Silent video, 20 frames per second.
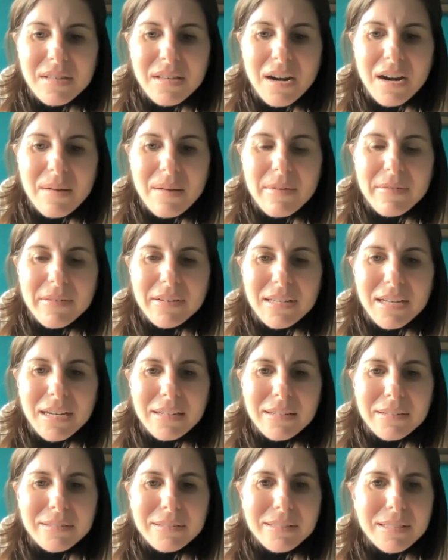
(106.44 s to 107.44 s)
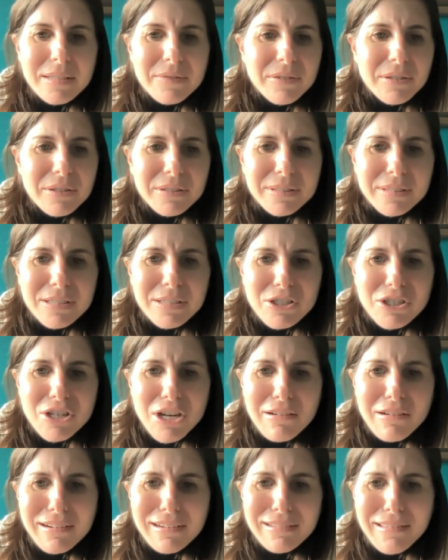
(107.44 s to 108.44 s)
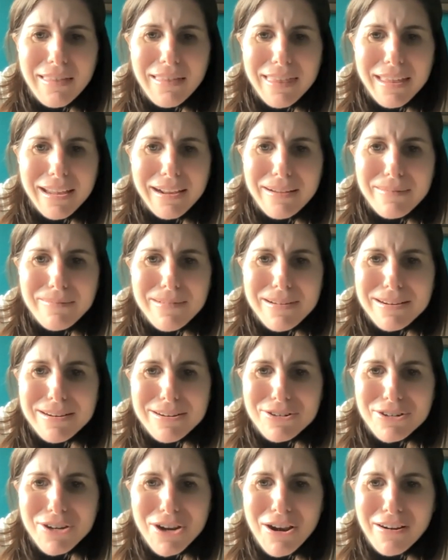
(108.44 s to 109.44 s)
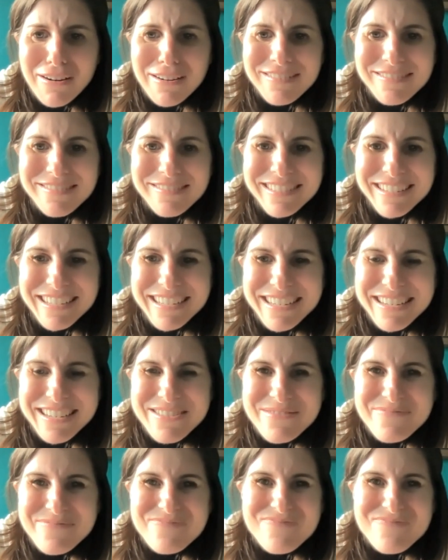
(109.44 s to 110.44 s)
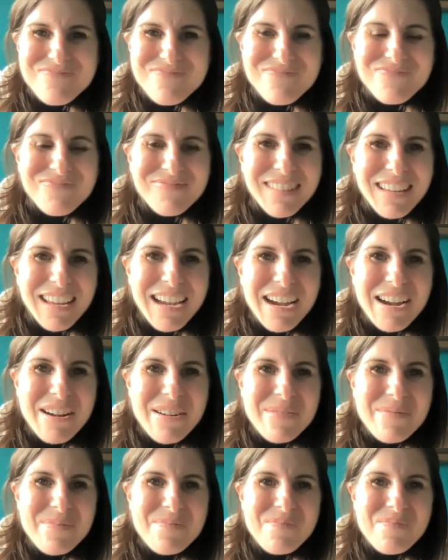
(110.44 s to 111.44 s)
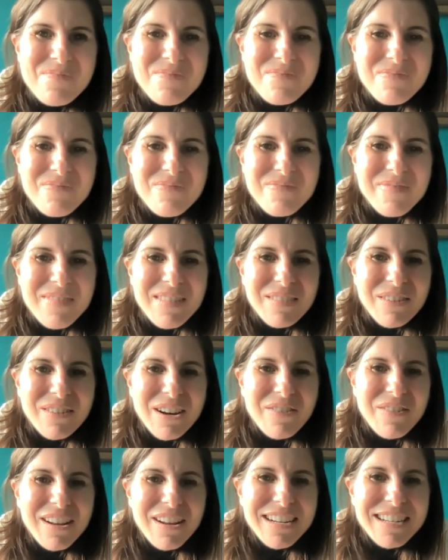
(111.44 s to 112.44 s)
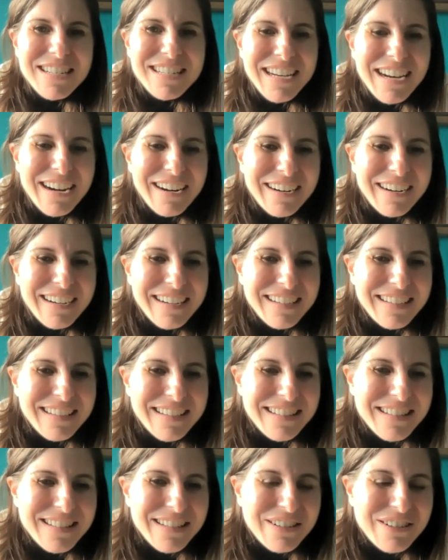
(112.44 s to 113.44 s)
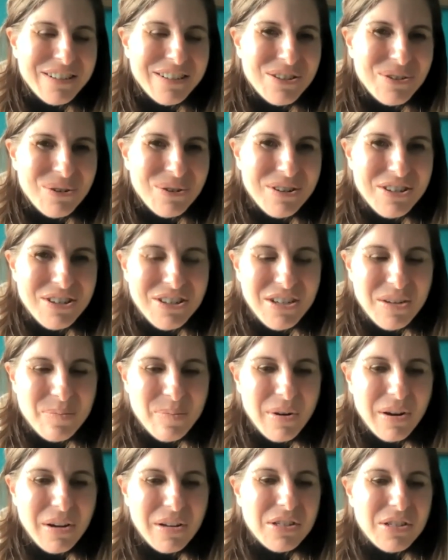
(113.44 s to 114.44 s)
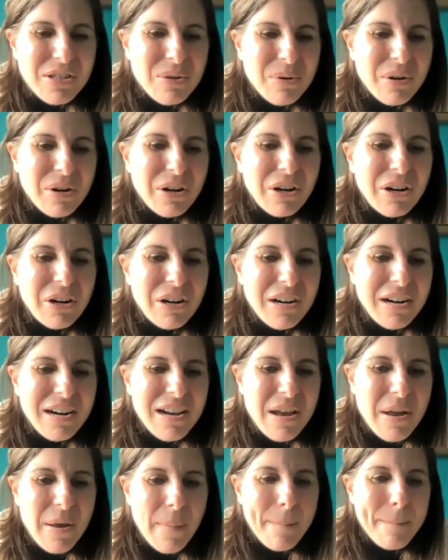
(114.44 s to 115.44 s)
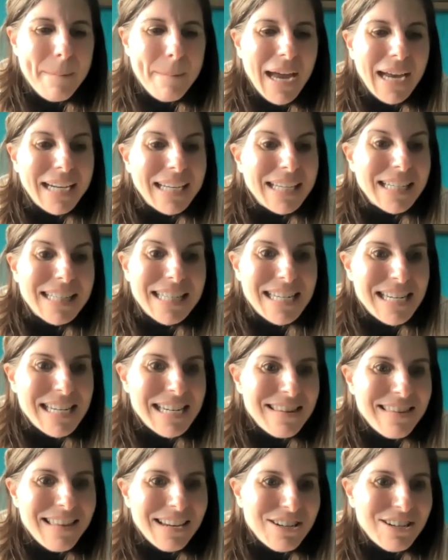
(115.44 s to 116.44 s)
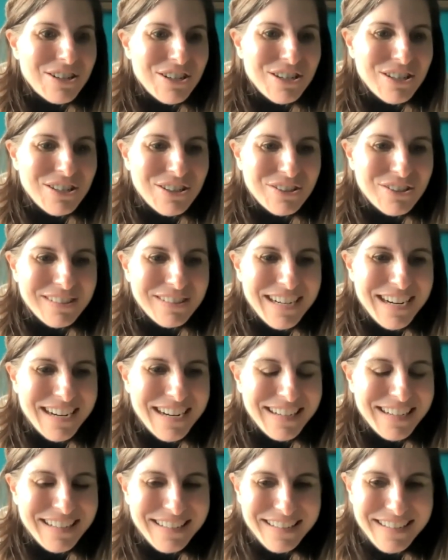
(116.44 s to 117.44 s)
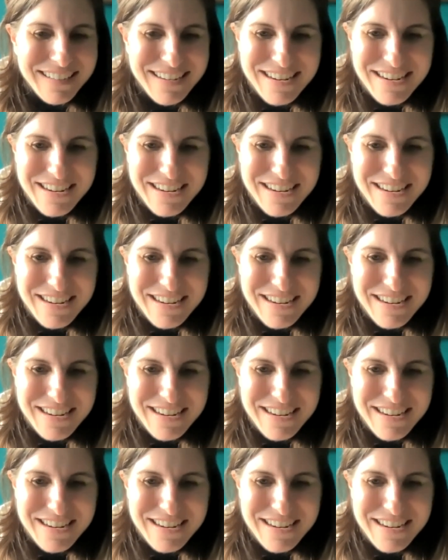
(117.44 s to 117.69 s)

Sorry, I'm having technical difficulties sharing the thing I want to share. What I want to share is her source sheet, but also her magazine that she's created.